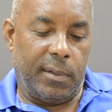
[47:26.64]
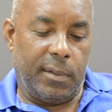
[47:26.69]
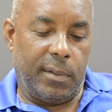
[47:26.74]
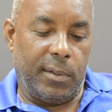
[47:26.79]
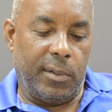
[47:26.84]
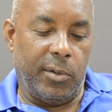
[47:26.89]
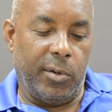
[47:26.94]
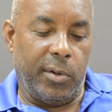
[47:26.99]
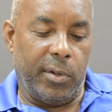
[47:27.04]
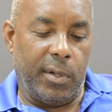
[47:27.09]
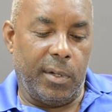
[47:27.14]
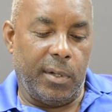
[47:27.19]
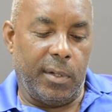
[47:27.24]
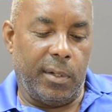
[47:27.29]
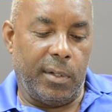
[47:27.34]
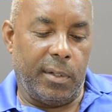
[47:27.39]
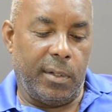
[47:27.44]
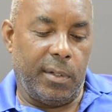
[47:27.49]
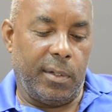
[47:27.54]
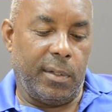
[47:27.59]

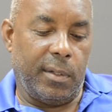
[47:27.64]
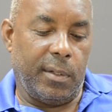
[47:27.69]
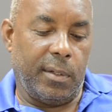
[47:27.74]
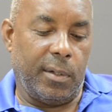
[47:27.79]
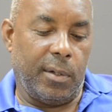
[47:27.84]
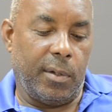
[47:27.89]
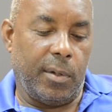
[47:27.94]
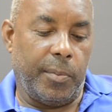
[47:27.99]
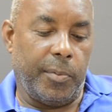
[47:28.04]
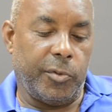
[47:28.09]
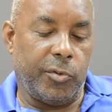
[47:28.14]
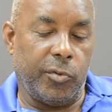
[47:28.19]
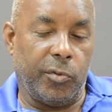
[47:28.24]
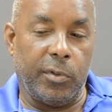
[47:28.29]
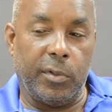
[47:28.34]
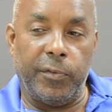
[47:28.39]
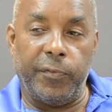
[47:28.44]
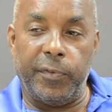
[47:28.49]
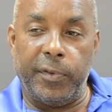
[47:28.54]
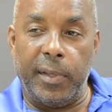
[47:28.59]
learning
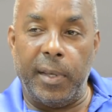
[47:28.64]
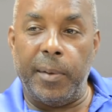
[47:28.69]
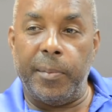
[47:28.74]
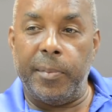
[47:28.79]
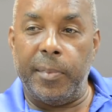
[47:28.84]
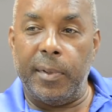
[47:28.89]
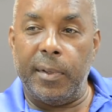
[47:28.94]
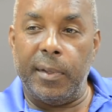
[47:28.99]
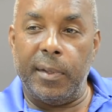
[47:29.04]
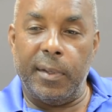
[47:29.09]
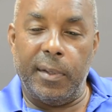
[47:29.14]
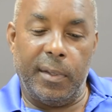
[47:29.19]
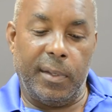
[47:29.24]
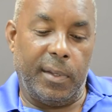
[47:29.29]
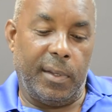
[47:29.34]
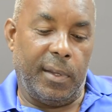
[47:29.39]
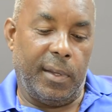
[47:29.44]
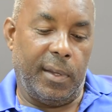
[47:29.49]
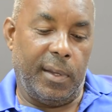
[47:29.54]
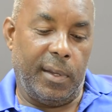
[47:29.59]
opportunity for them,
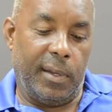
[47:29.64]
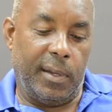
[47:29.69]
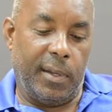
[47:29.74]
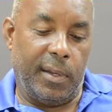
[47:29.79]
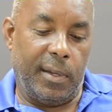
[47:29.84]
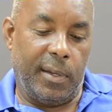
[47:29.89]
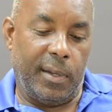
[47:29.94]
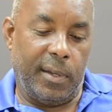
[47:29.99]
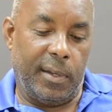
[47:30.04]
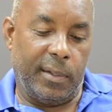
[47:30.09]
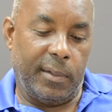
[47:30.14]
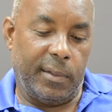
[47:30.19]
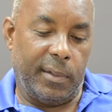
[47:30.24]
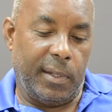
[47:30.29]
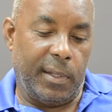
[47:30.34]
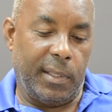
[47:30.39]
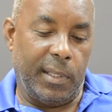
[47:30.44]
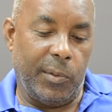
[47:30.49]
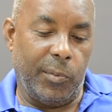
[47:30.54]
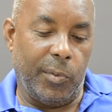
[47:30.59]
uh, and,
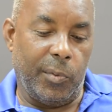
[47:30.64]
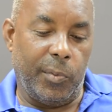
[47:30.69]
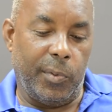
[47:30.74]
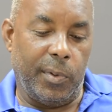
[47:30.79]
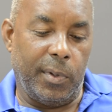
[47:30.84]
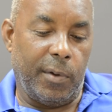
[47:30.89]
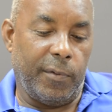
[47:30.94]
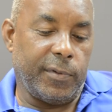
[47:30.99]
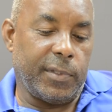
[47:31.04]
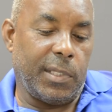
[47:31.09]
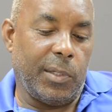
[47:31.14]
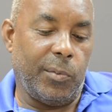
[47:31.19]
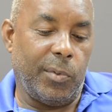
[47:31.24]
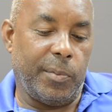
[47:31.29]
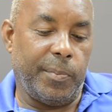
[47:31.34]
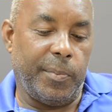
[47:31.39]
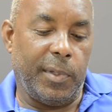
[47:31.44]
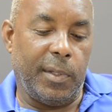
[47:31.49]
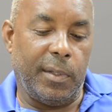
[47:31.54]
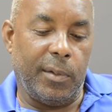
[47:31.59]
and they were obviously
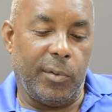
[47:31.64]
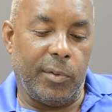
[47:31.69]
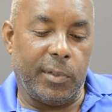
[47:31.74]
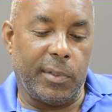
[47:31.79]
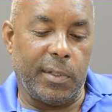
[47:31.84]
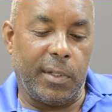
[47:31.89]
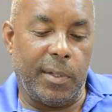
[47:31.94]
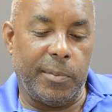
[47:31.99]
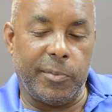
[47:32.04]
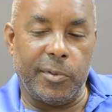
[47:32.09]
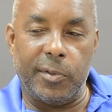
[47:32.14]
with me all the time.